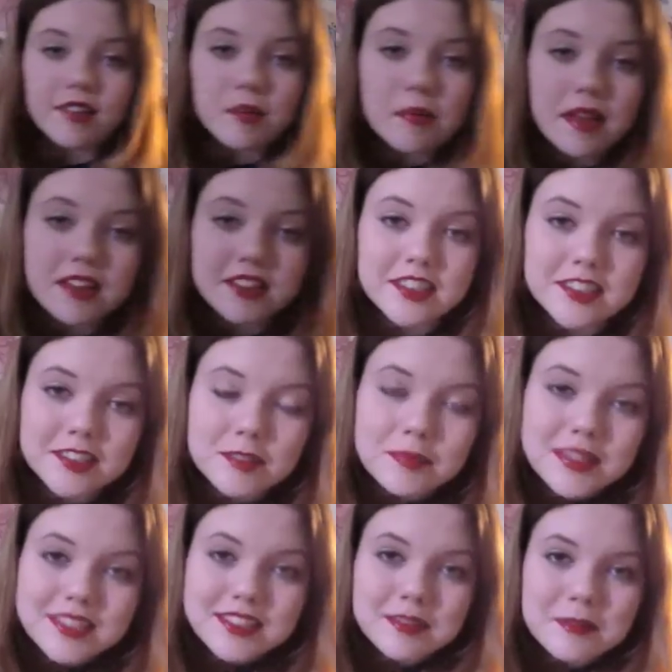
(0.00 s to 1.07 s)
pleasure to
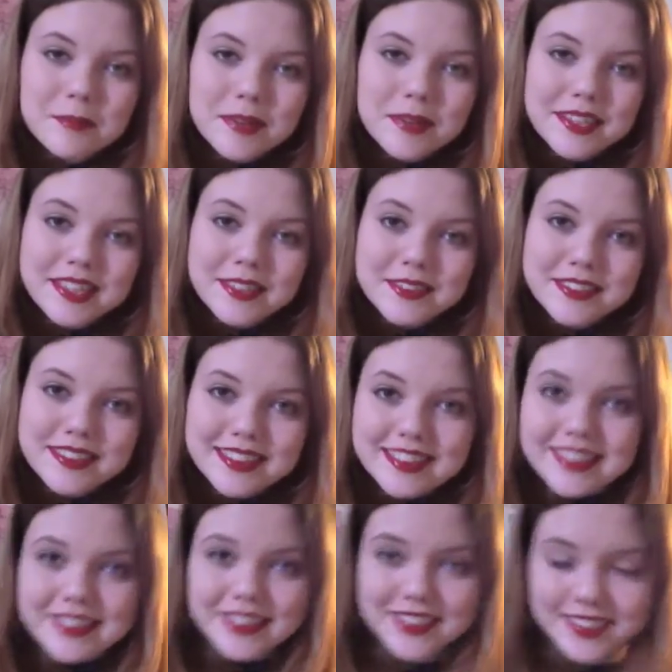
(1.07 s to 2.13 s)
meet some of my nearest and
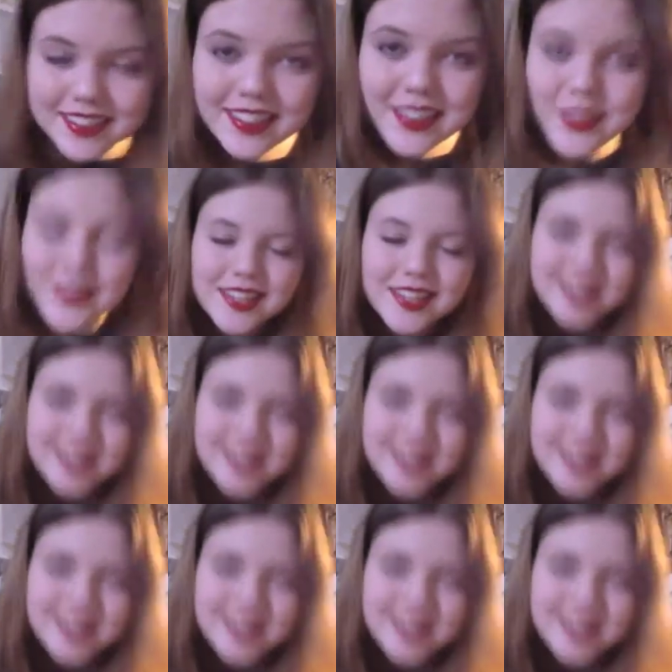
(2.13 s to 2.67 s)
dearest, including